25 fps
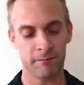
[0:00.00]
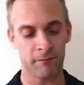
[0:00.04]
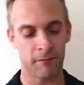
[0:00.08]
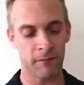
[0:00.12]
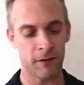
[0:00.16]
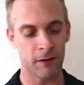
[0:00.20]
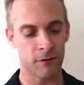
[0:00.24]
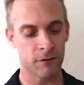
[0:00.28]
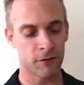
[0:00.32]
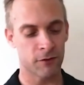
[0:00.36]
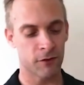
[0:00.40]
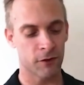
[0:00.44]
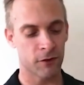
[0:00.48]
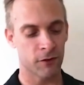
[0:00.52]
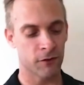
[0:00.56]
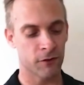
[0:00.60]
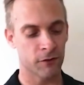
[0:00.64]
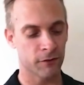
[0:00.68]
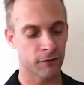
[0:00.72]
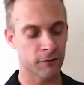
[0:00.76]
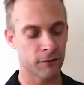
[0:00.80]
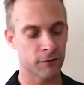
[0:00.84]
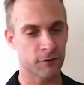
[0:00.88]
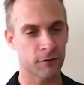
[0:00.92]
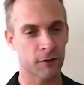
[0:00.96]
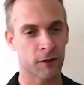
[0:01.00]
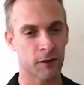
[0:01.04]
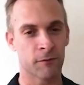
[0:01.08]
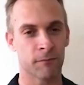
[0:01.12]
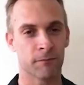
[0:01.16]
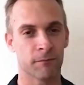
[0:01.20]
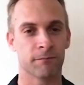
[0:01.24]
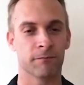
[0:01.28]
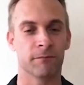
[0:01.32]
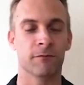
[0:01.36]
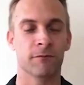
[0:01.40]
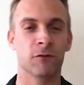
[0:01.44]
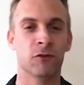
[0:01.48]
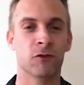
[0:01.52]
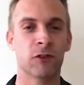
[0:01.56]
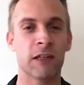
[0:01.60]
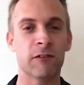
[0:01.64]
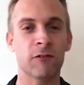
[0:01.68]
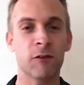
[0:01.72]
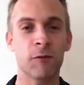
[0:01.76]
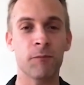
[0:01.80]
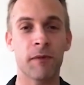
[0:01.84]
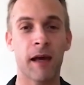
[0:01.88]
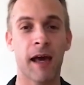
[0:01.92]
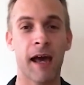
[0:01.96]
So some general
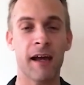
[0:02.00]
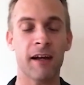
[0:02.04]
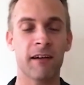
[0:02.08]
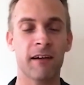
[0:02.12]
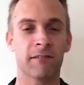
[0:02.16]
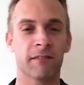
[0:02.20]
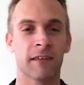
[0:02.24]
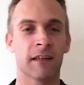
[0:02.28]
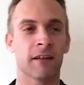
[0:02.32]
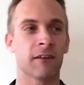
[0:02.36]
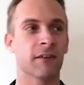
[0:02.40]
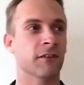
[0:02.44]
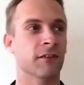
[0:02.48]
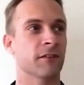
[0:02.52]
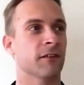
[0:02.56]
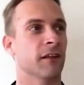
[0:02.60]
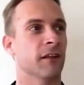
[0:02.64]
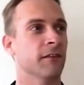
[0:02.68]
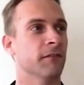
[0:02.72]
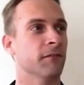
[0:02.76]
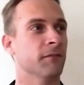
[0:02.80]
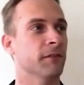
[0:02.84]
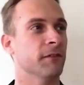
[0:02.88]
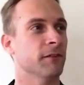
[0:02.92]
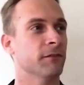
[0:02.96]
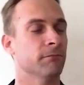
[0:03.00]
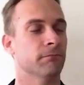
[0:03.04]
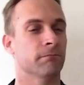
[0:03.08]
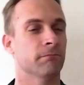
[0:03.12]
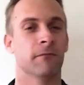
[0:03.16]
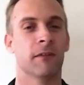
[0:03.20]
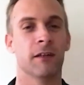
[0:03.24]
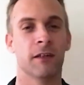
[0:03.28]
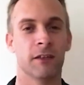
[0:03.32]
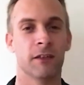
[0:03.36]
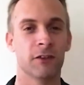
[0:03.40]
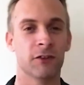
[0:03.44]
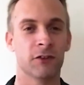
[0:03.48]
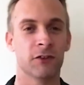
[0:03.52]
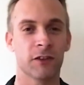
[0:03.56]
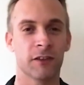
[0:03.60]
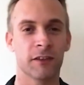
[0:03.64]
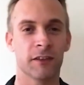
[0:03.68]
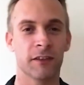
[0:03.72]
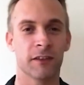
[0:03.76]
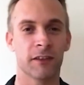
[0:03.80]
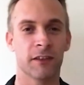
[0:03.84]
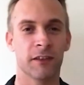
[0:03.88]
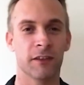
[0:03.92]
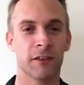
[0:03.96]
background. I think
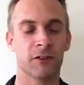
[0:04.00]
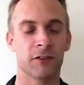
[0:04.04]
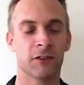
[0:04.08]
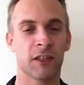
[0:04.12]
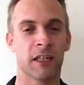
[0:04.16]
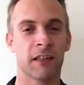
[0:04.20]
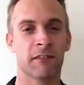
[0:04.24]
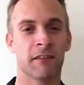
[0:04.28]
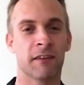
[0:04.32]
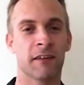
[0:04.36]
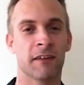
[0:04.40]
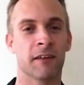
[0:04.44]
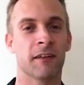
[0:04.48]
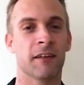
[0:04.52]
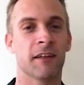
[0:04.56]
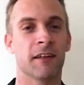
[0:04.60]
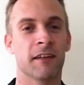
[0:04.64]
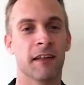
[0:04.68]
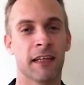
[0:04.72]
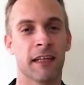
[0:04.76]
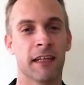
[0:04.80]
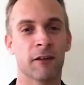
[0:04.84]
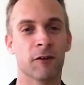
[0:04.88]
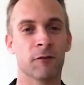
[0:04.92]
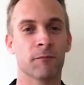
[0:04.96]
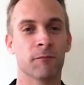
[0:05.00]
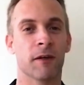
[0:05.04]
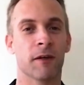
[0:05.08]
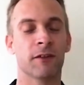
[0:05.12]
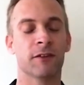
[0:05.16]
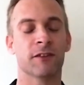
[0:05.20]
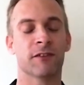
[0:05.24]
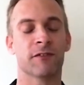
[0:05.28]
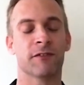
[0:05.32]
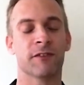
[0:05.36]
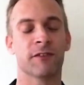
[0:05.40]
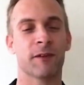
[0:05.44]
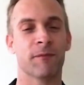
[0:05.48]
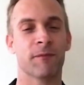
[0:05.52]
Sharon nailed much of it.